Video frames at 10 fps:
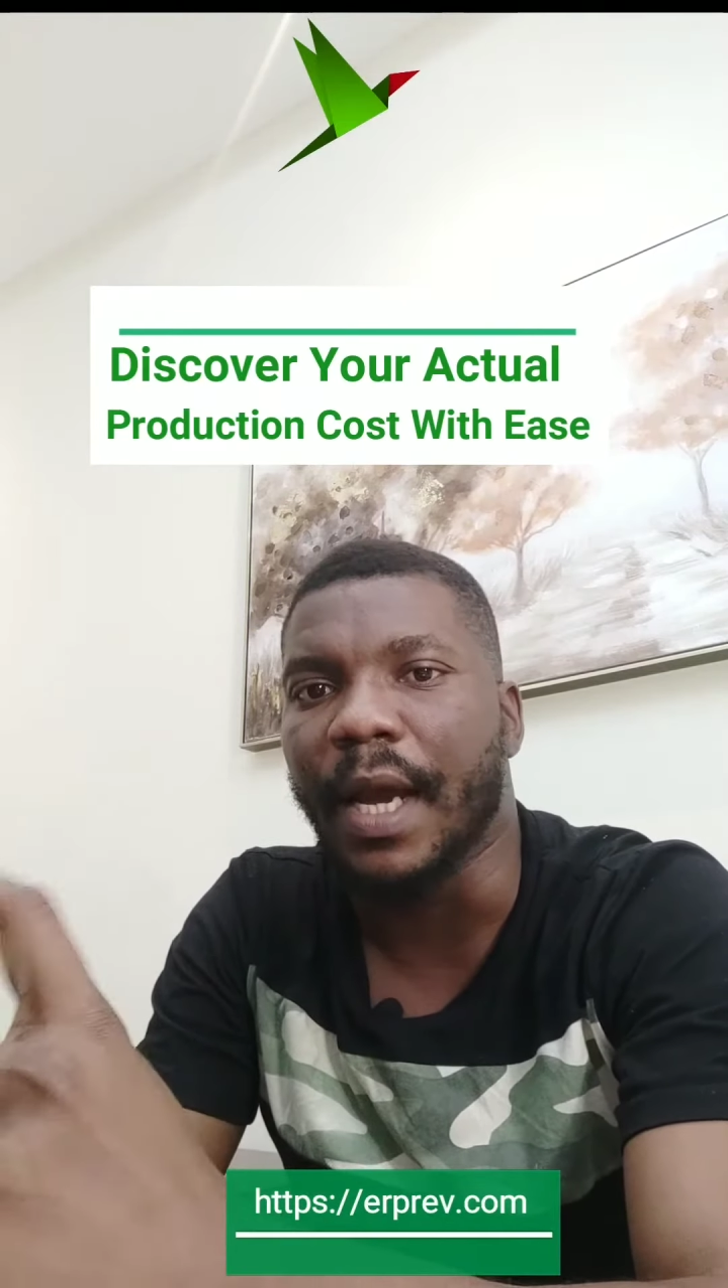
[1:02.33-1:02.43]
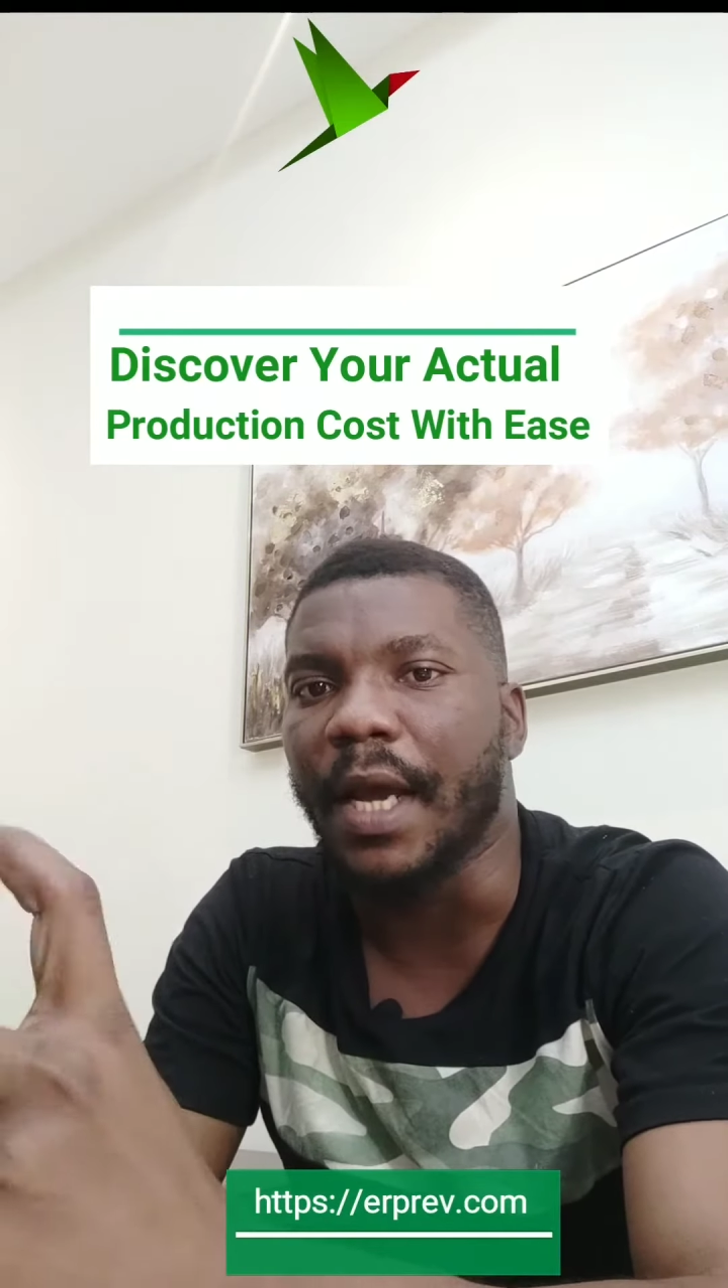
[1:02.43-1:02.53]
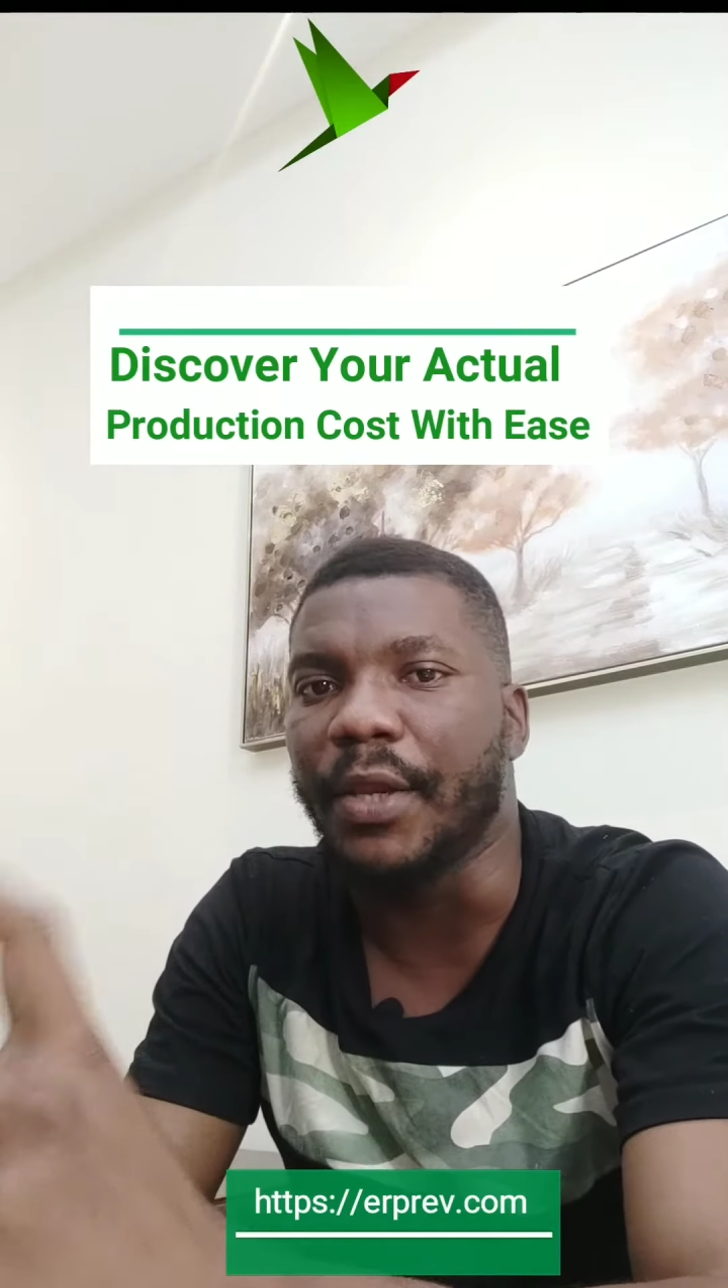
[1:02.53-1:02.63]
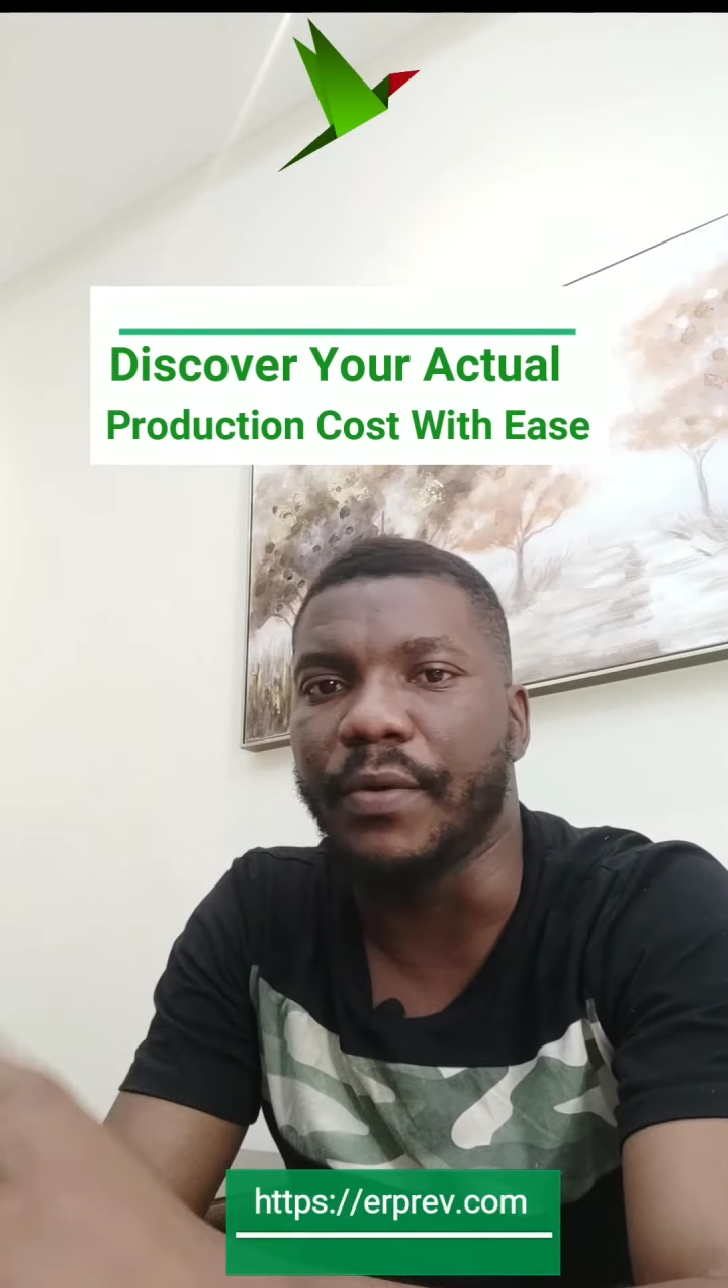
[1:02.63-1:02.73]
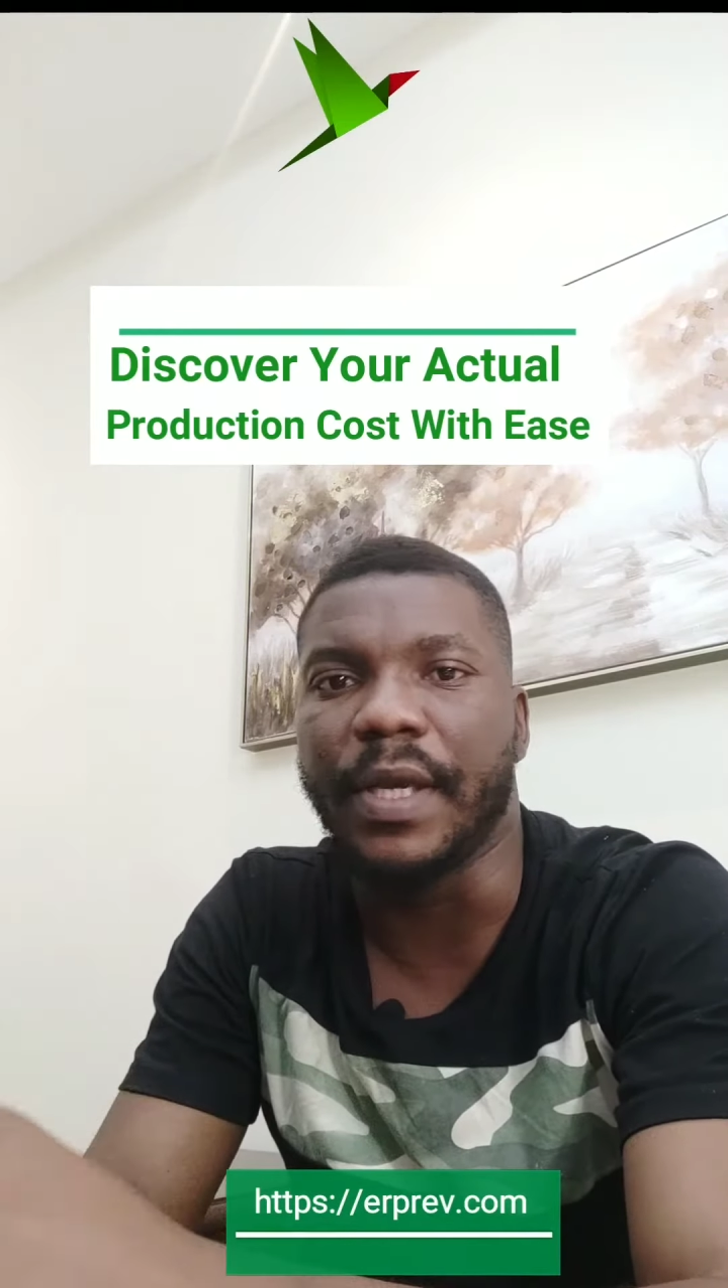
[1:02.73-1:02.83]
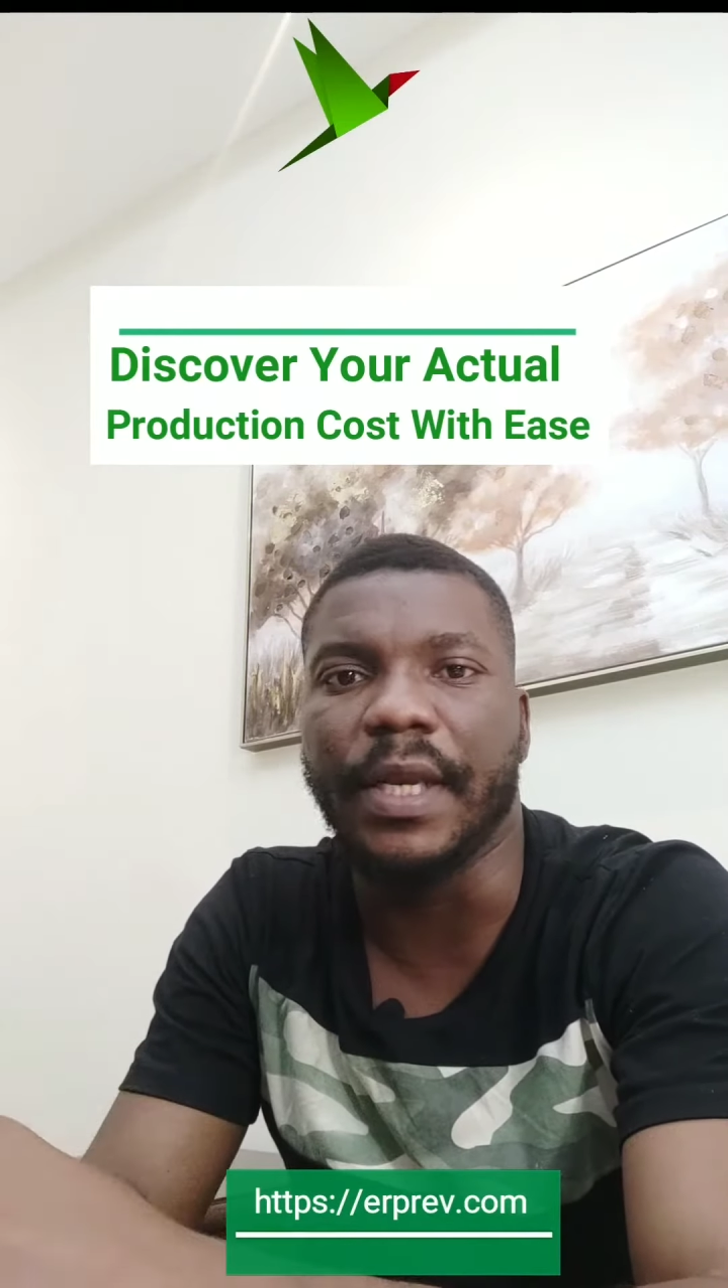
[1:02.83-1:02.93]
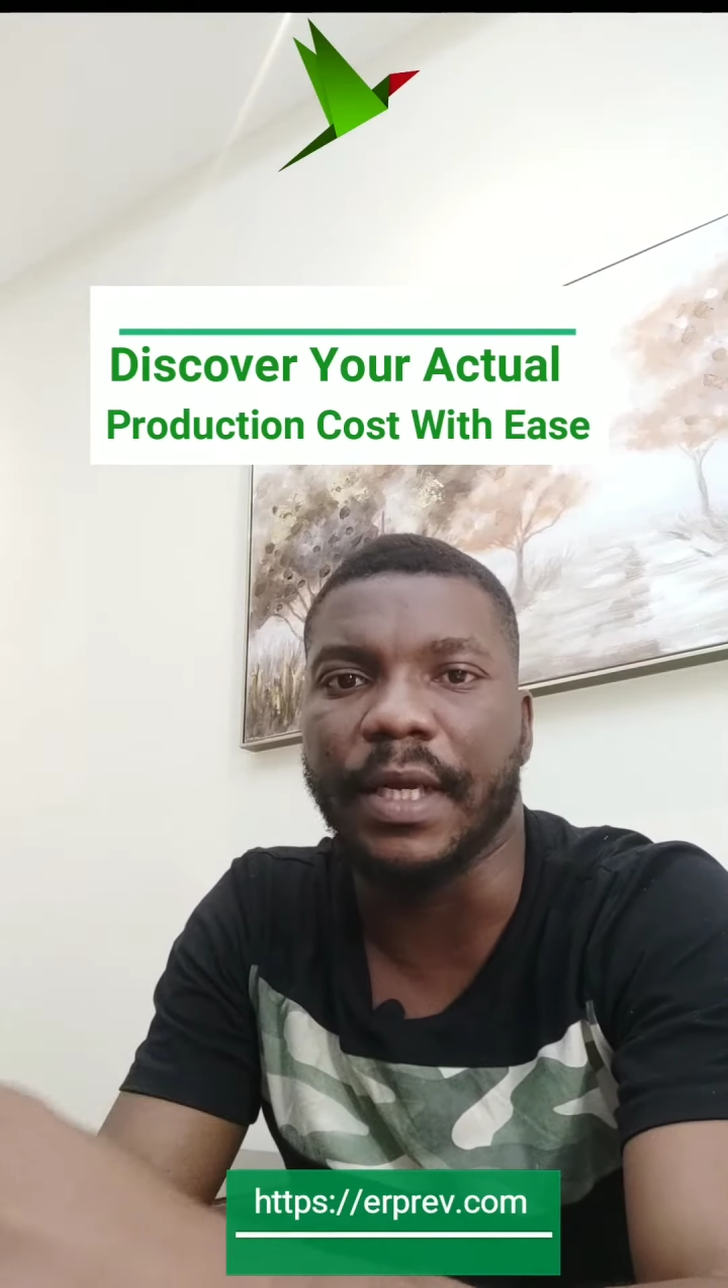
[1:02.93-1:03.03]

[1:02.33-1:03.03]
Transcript: and you key